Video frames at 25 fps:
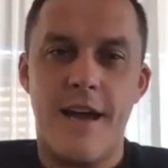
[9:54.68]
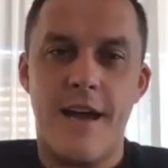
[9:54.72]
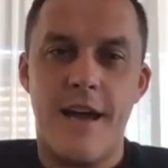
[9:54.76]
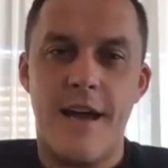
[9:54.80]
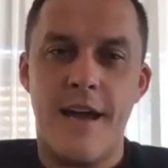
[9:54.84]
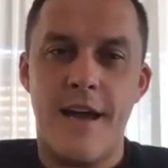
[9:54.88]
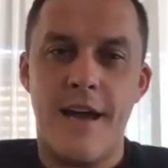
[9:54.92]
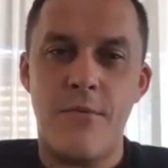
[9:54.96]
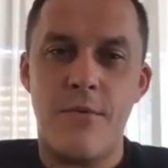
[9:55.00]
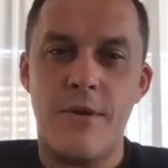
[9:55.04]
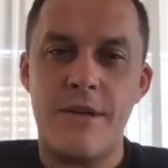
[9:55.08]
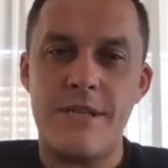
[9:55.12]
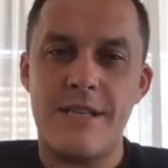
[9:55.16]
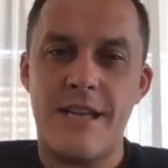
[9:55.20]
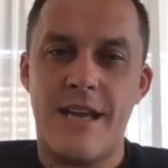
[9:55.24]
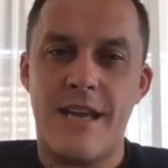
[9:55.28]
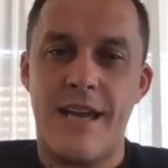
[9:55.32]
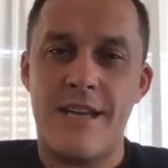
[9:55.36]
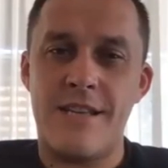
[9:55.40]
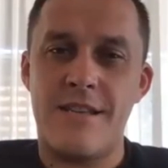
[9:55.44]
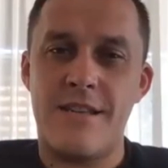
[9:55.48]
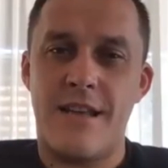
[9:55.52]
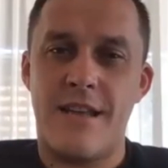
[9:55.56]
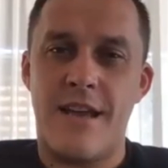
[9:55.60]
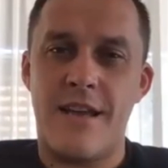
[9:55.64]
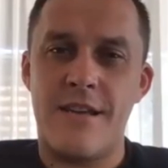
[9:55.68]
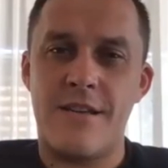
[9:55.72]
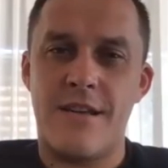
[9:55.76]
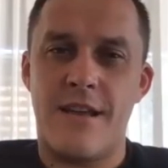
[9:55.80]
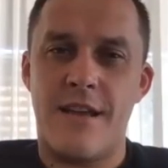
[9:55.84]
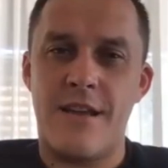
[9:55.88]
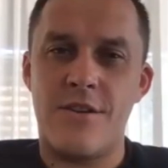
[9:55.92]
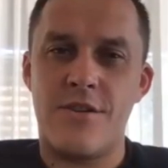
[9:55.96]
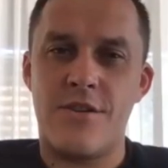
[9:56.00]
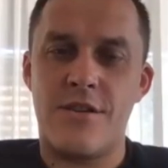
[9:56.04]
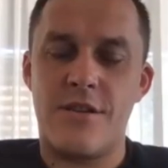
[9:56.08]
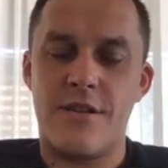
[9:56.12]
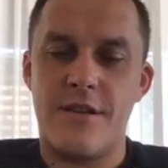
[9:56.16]
I was
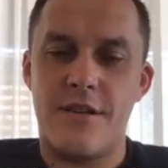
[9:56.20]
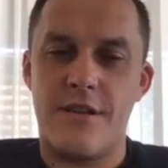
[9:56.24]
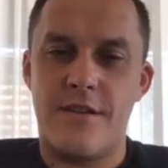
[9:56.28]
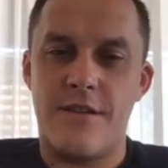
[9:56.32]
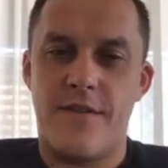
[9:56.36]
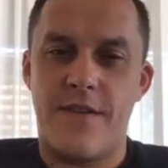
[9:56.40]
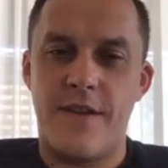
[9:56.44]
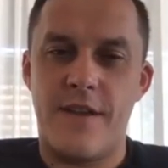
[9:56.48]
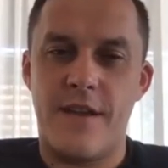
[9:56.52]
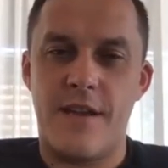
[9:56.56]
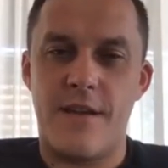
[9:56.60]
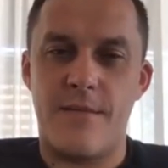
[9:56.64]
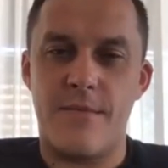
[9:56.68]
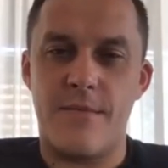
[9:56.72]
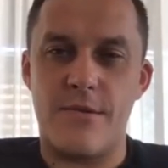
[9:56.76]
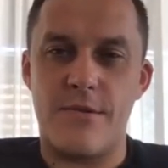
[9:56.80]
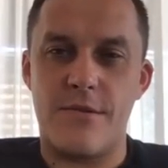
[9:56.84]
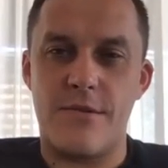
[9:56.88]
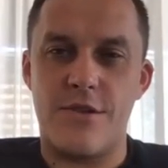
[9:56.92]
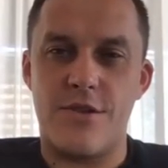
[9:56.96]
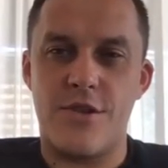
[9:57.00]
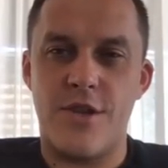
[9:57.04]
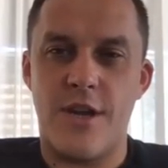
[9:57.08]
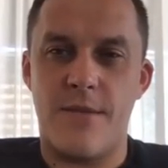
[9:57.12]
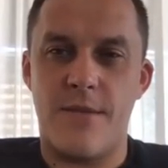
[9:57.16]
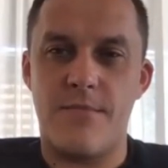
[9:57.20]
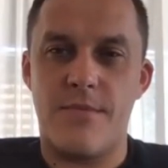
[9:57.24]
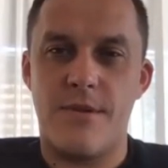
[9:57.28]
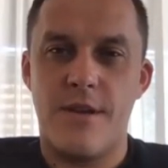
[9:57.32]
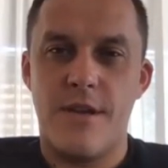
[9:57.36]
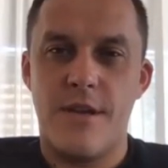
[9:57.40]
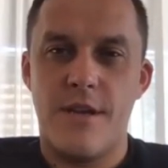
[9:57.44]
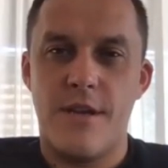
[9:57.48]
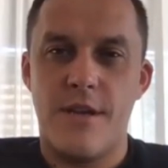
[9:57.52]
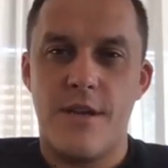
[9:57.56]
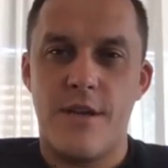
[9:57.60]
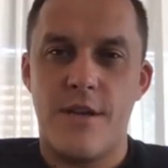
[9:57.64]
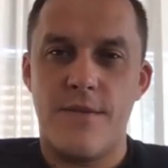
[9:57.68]
actually thinking about this jump.
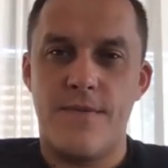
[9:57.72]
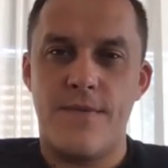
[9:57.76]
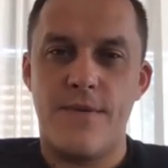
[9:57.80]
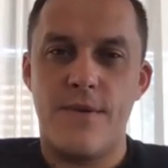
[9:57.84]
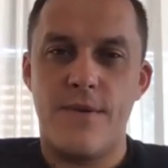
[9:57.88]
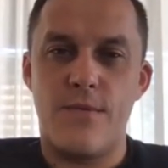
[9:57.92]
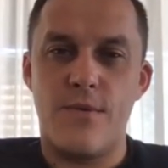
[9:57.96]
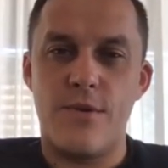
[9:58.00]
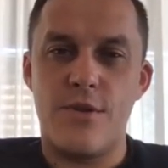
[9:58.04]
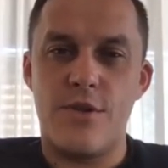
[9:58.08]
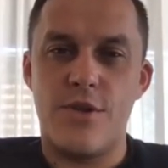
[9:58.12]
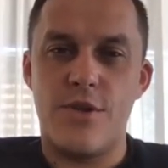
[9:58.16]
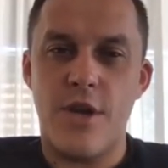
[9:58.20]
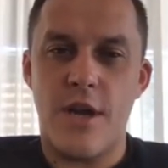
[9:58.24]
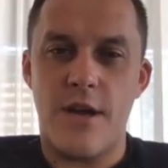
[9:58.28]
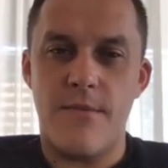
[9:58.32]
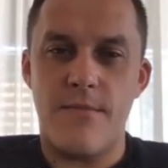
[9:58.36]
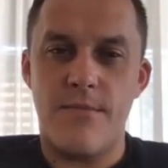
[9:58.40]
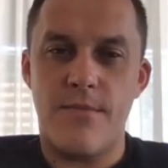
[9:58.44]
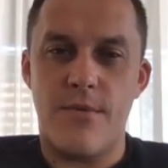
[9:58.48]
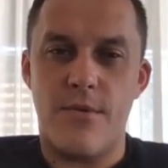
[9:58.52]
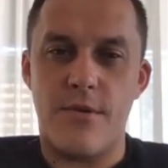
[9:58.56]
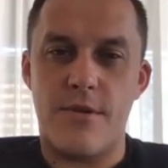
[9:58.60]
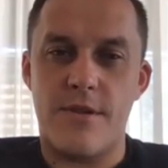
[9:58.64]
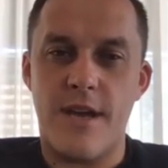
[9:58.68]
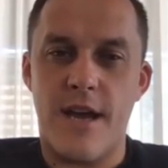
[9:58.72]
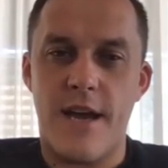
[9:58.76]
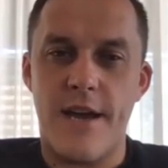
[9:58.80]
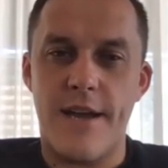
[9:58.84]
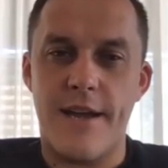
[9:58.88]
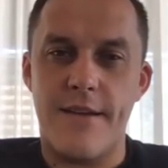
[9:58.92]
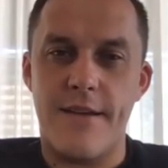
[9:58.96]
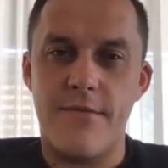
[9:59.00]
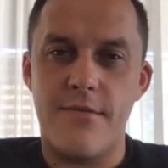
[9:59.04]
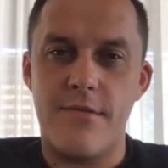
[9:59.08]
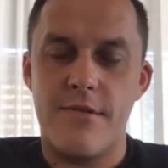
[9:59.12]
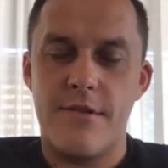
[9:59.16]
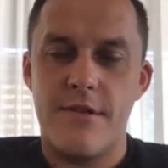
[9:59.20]
if he would jump or
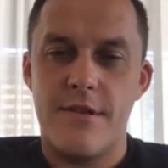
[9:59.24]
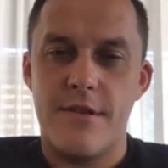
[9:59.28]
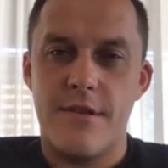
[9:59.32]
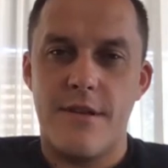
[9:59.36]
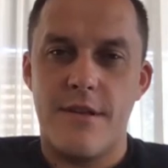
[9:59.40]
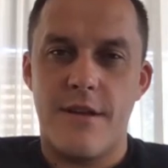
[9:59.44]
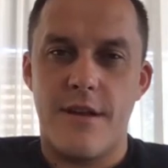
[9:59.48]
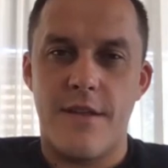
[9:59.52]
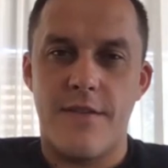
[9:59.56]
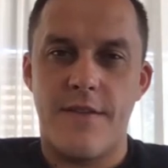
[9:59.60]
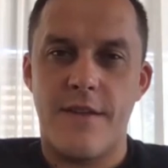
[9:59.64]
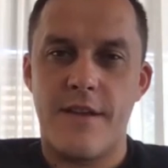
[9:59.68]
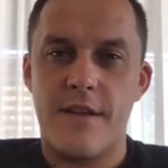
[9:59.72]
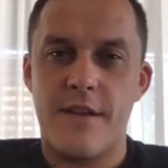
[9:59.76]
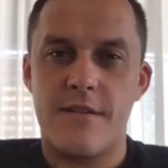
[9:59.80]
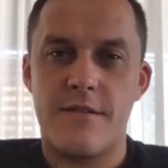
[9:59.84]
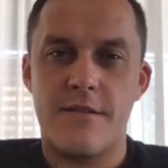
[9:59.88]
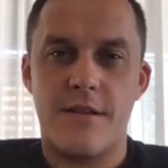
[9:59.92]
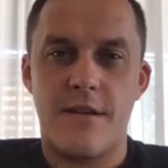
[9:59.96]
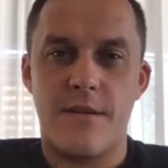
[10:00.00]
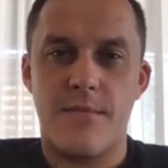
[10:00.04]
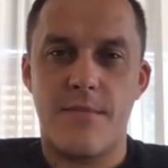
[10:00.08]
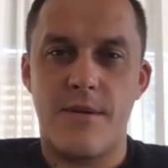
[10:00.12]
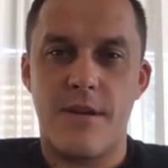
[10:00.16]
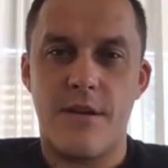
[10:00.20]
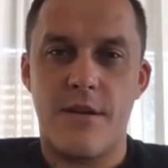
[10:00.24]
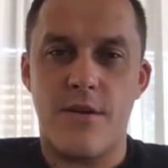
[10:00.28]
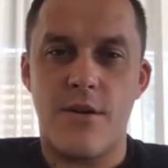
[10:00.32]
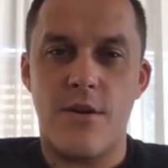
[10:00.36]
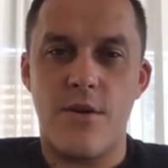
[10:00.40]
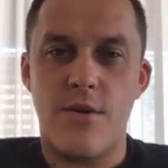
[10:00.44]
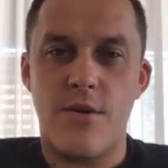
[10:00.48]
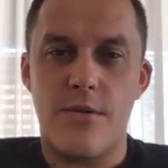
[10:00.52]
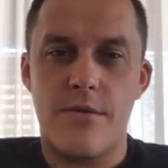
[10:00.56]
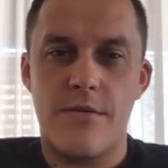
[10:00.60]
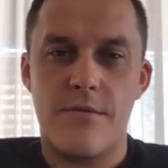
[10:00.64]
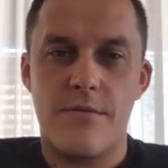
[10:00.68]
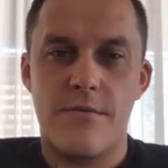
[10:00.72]
dive, I think it's going to be a
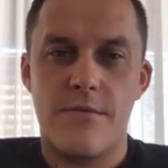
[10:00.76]
goal.